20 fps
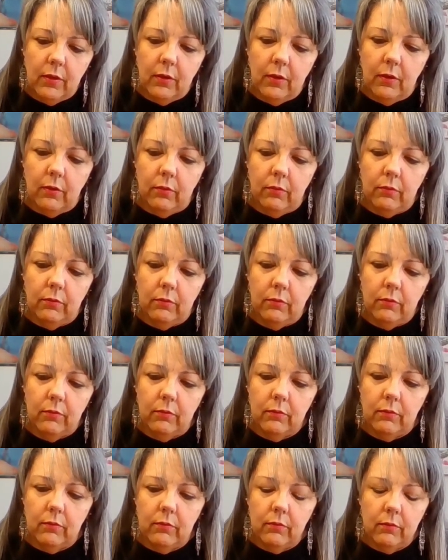Uh-oh.
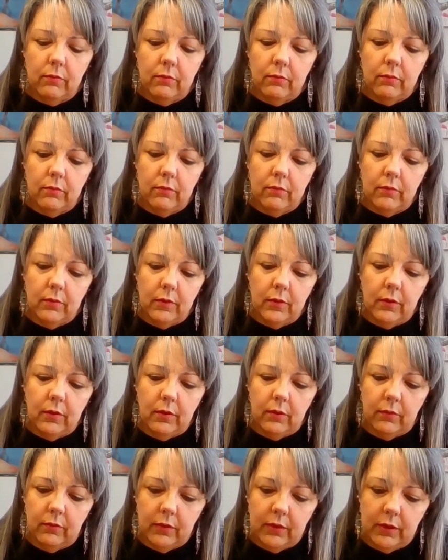
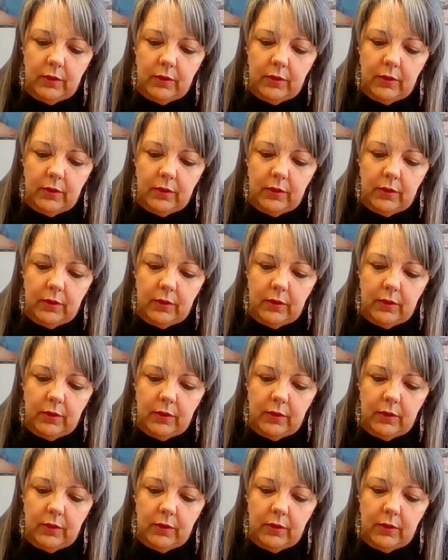Uh-oh,